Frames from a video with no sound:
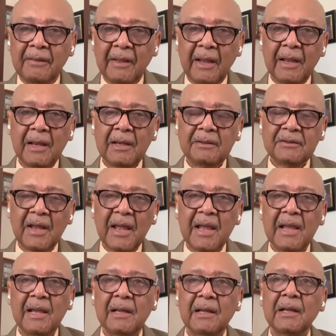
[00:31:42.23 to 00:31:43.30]
they
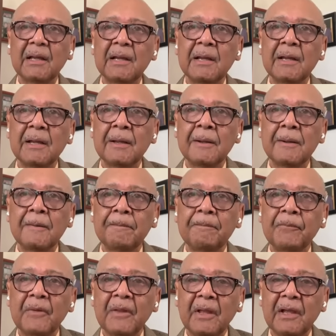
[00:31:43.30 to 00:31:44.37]
take
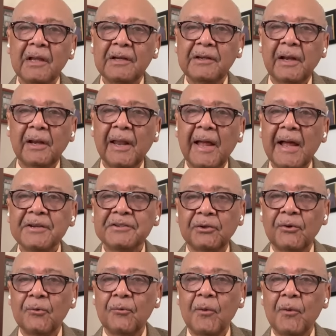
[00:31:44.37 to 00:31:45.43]

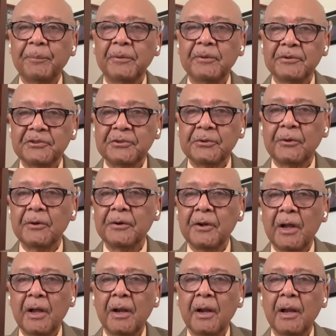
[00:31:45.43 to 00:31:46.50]
ideological weapons
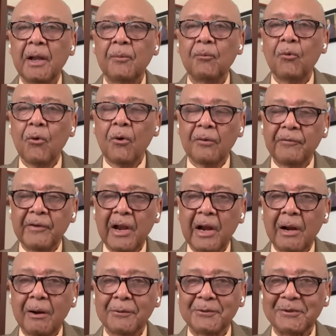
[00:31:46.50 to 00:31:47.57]
to a war of
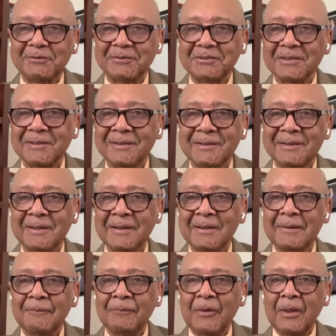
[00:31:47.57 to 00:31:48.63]
narratives.
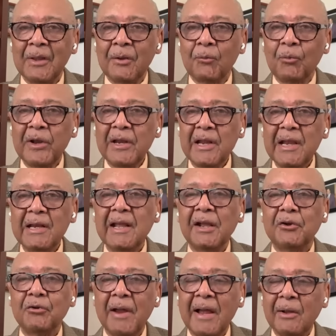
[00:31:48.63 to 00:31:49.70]
We need
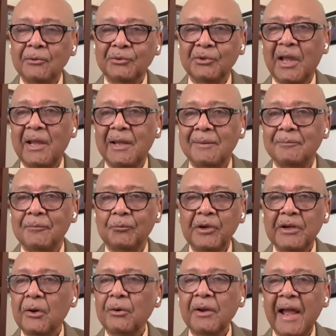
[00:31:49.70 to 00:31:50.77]
a ground game.
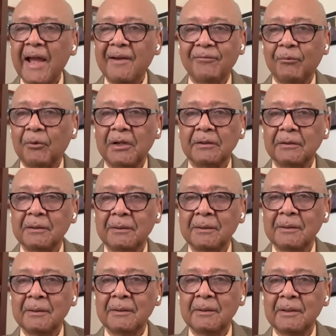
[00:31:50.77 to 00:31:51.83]
We don't have one.
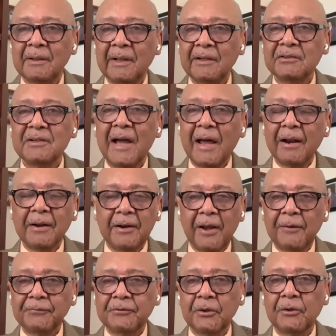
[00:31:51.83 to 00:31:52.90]
It's not
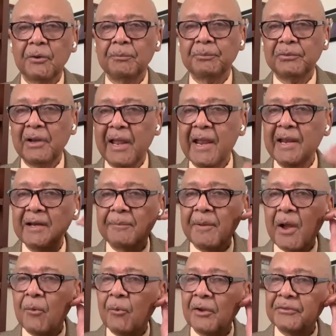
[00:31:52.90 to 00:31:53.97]
enough to complain
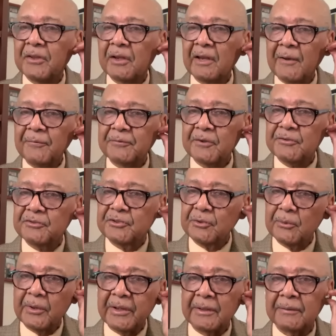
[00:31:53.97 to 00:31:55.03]
about what the left is
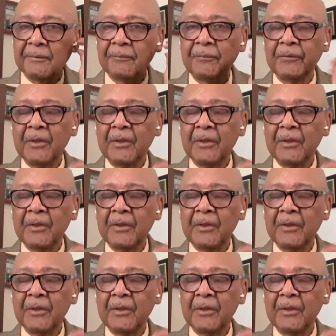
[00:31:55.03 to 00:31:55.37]
doing.